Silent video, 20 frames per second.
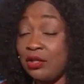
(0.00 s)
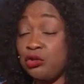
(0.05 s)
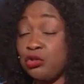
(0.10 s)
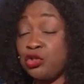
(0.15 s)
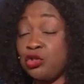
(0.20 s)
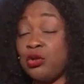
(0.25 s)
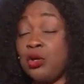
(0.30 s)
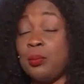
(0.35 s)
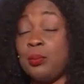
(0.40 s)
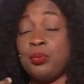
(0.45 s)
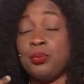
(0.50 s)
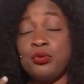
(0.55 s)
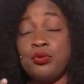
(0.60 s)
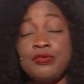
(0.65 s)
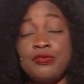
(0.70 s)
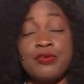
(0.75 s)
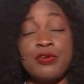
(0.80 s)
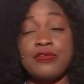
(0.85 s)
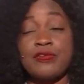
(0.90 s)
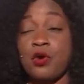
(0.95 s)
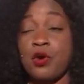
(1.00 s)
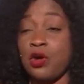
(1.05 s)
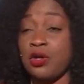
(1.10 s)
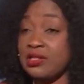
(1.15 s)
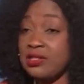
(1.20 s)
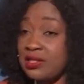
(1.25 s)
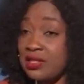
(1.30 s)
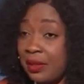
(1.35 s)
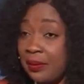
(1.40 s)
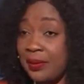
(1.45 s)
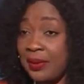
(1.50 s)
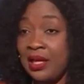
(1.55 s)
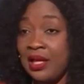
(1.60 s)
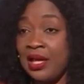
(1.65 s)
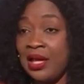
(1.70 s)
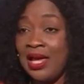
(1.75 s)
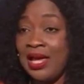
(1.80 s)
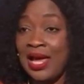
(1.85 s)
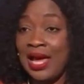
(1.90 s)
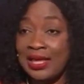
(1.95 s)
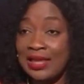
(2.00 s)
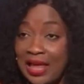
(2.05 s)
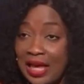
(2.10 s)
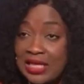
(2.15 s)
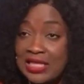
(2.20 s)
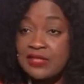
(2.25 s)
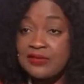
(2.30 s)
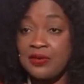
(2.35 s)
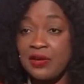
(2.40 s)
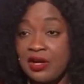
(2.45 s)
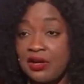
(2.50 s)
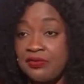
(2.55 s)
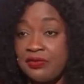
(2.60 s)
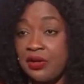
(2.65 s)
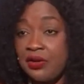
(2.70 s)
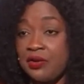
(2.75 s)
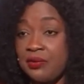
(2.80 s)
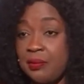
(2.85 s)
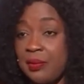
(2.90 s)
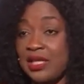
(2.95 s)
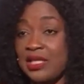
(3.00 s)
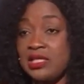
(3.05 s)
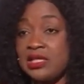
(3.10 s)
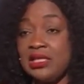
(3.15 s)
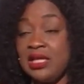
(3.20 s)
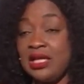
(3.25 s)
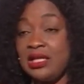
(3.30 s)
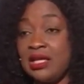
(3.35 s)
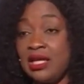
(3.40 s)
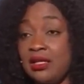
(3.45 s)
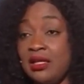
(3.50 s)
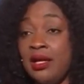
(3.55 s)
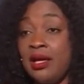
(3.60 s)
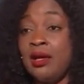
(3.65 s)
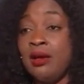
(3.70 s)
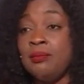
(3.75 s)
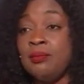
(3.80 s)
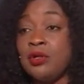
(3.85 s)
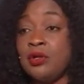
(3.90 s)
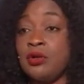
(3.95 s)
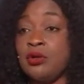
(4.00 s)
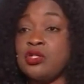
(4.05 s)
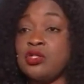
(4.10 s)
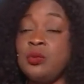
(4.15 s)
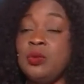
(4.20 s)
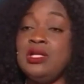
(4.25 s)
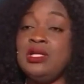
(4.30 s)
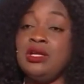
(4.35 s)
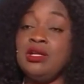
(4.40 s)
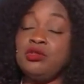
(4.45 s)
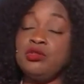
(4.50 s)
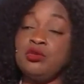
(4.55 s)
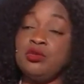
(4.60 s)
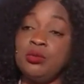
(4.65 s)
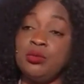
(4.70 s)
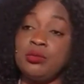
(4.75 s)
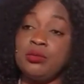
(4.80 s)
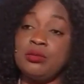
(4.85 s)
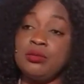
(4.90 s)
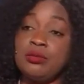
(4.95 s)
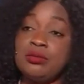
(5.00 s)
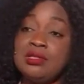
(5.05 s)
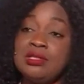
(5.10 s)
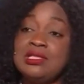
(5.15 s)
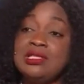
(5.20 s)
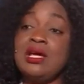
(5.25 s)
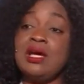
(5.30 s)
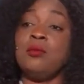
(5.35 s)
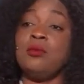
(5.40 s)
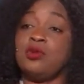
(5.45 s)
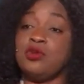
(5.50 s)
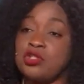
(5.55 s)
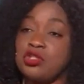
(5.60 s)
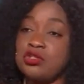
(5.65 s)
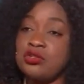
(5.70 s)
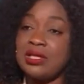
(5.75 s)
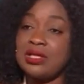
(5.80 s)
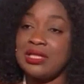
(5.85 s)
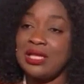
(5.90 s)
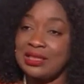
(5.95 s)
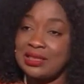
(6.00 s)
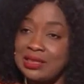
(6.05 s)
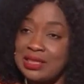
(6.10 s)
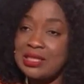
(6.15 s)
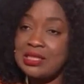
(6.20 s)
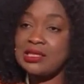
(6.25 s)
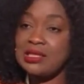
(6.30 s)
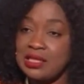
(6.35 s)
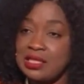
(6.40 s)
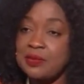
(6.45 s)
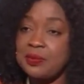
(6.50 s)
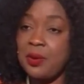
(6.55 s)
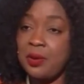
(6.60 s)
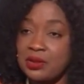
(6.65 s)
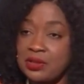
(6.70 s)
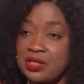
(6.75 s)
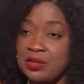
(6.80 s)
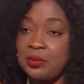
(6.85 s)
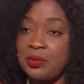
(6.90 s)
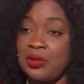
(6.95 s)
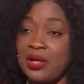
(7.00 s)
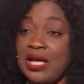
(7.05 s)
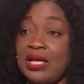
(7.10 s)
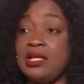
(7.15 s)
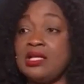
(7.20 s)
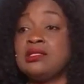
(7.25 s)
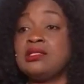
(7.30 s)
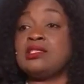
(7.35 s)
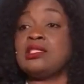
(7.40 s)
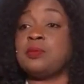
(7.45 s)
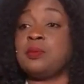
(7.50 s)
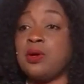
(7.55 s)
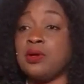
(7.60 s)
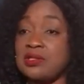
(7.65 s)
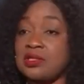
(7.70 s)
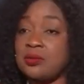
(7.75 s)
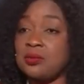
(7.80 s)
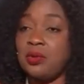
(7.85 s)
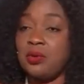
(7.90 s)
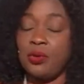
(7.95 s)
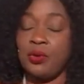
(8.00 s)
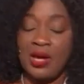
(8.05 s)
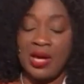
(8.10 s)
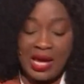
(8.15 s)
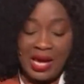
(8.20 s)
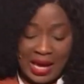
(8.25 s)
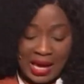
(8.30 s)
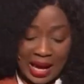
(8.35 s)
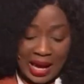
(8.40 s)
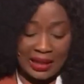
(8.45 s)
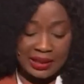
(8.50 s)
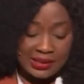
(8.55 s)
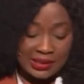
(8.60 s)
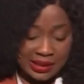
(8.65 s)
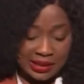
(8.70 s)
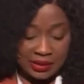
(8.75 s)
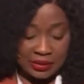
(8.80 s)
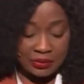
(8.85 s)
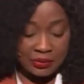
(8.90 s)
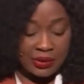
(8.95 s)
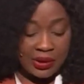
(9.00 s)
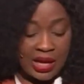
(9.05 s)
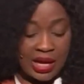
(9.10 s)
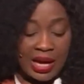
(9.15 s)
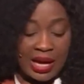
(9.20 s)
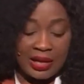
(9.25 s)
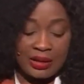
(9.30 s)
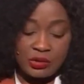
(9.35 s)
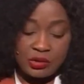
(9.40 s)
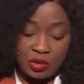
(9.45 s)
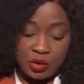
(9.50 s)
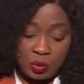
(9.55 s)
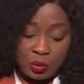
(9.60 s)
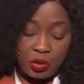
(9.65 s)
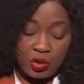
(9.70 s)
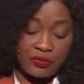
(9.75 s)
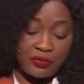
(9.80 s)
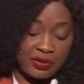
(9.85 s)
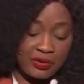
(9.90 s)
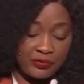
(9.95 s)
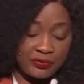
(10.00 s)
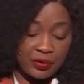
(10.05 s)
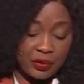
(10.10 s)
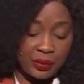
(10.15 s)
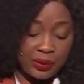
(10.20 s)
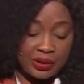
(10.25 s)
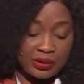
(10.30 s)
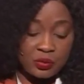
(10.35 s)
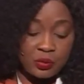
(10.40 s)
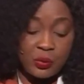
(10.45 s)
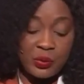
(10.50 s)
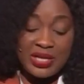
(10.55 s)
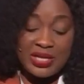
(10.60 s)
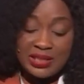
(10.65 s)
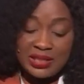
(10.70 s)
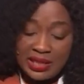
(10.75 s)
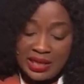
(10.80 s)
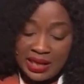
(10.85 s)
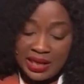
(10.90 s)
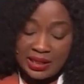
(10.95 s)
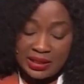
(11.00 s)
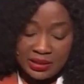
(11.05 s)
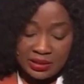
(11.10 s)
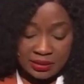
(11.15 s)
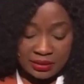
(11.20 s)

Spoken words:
show a proof of concept, and that's very, very much needed because we need to demonstrate that this is possible, and it is possible at scale. And so moving forward, we need